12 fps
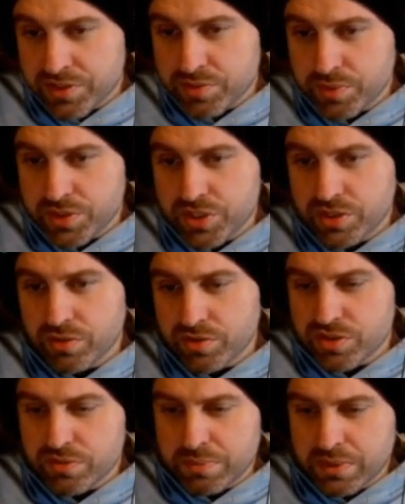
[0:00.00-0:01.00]
which can
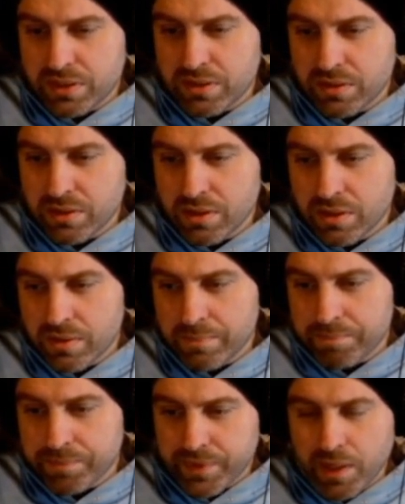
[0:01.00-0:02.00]
also be
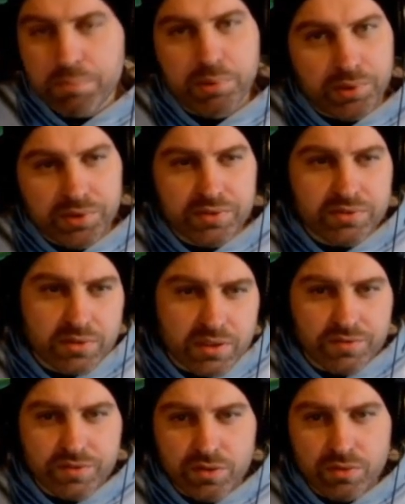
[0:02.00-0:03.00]
a burden
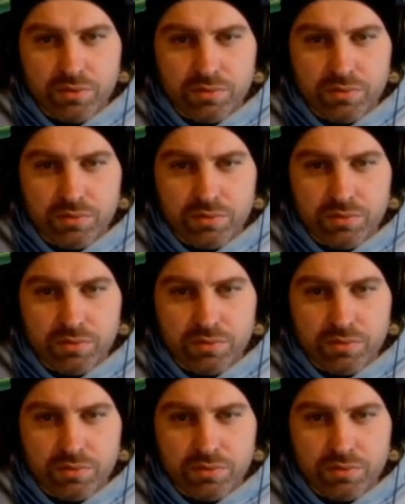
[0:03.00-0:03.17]
if you're